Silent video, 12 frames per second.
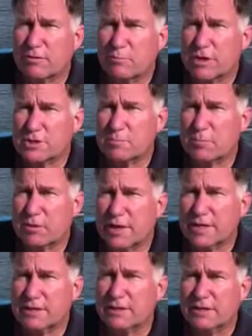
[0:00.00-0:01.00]
from West
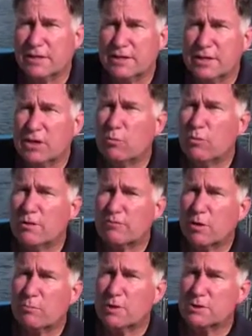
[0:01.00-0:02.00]
Marine. You know, one of
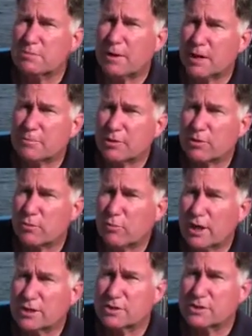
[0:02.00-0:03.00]
our most popular
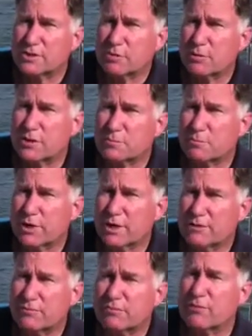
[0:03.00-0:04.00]
watches at West
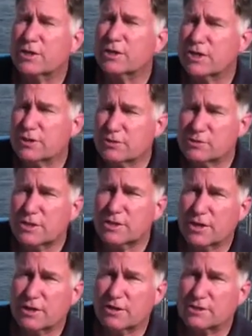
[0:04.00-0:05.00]
Marine for years
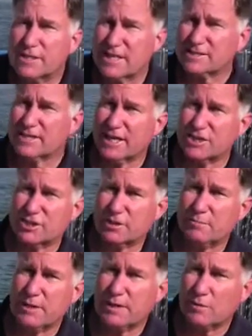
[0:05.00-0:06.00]
and years hasn't
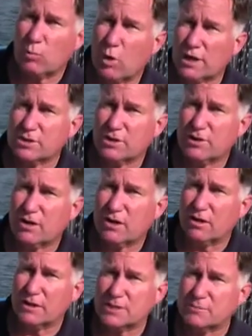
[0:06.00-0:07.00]
actually been a watch at
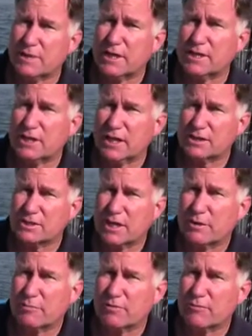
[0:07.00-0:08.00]
all. It's been a yacht
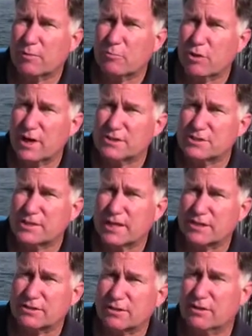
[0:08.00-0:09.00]
timer from
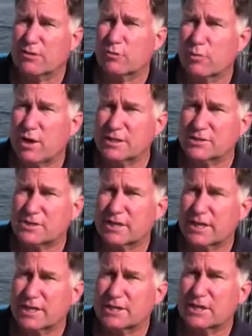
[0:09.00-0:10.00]
Ronstan called the
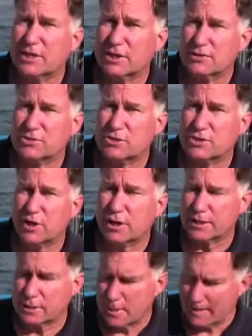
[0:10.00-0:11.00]
Ronstan Clear
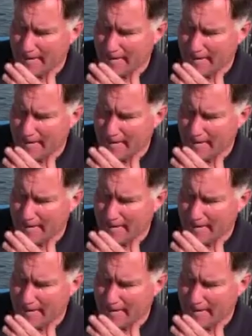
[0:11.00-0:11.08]
Start.